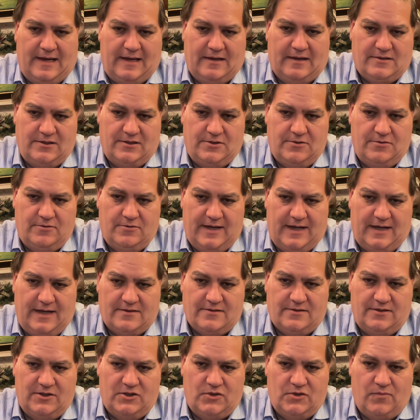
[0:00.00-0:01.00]
to
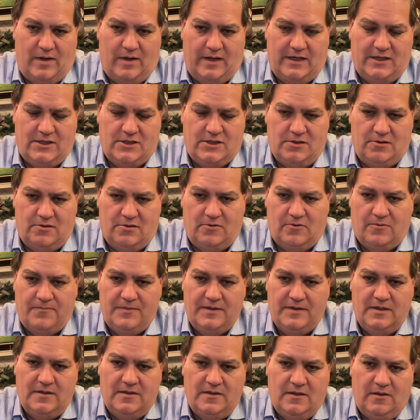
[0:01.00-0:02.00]
2022
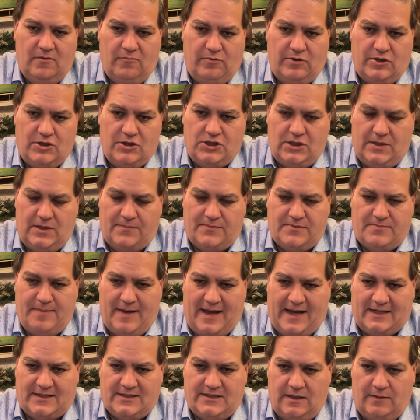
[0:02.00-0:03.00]
with ships
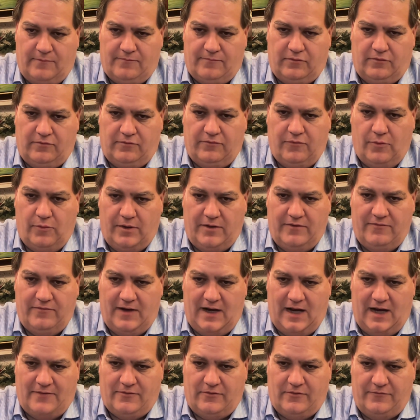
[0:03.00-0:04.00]
backed up for
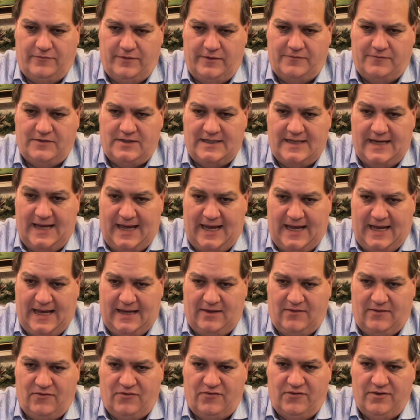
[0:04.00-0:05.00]
45 or 50
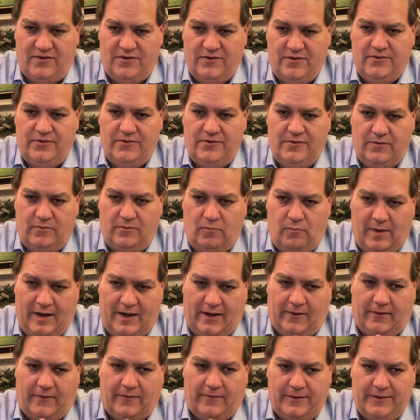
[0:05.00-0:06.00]
days.
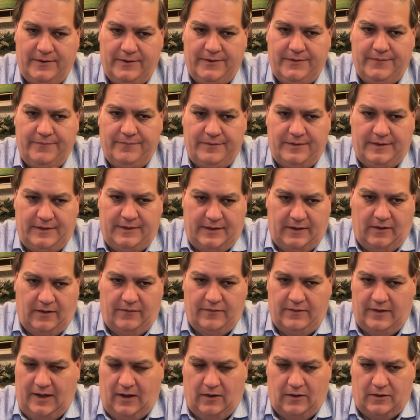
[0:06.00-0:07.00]
Where?
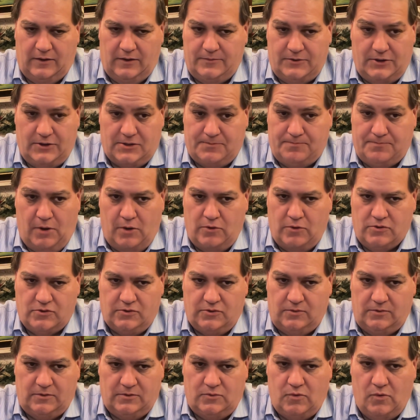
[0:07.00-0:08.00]
On just
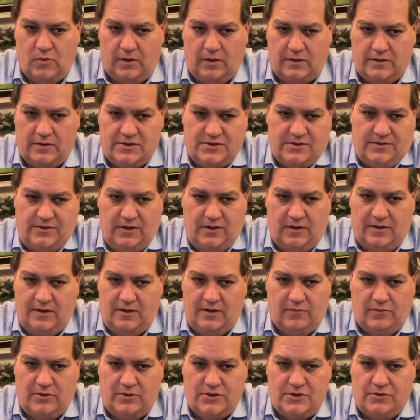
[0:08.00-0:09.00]
postal courts. In
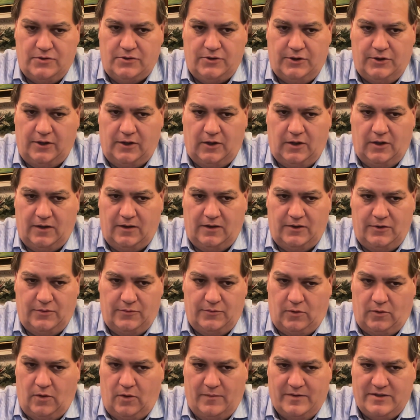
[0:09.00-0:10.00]
other words, you
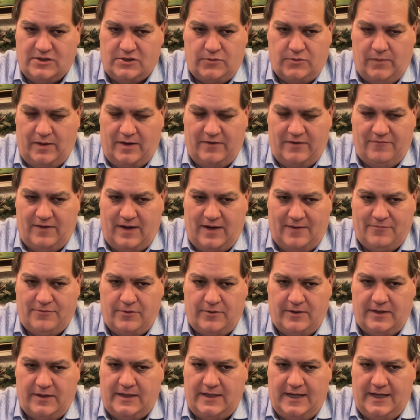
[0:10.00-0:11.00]
were always 25,
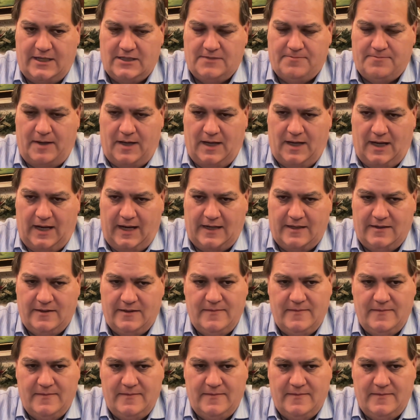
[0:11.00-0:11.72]
30 days behind.